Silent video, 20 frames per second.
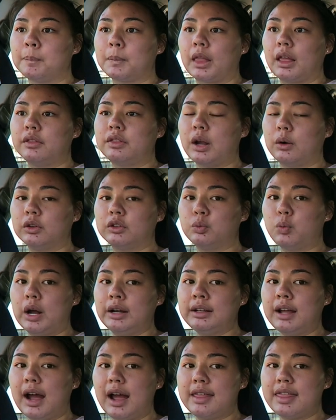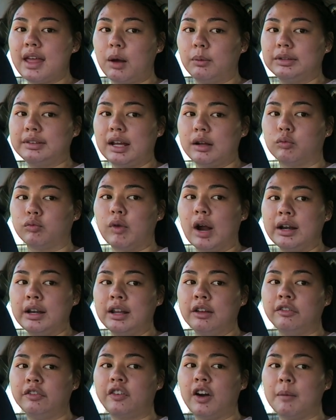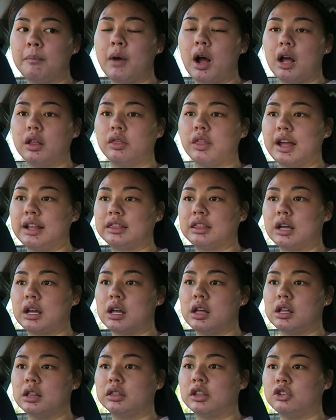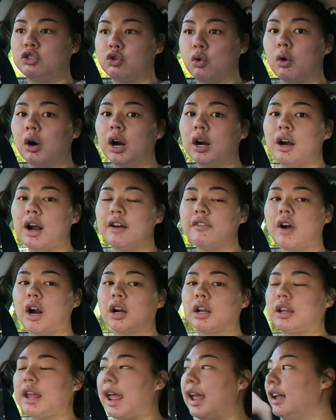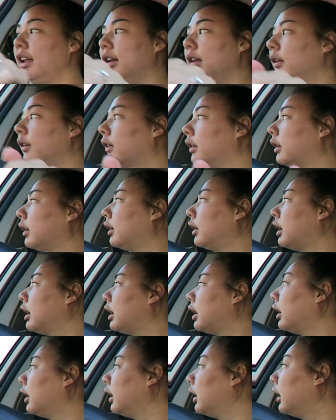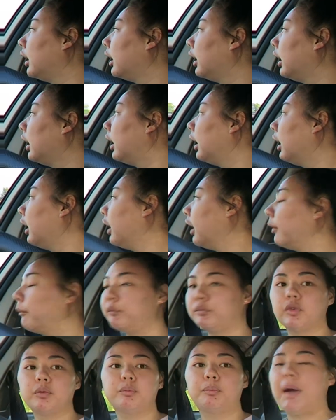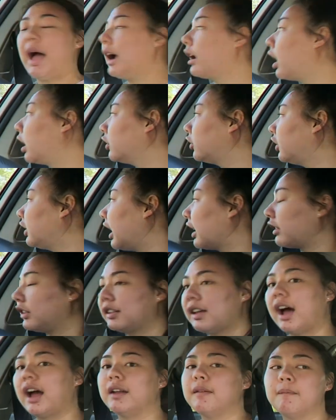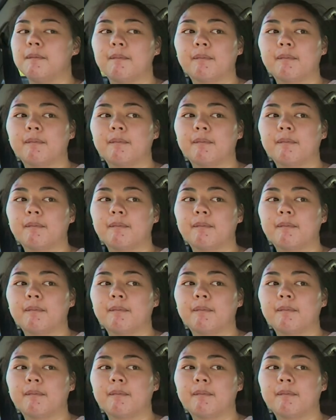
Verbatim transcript: yeah. there was one guy that was like running from like the, the door of our gate uh-huh. back onto the other side.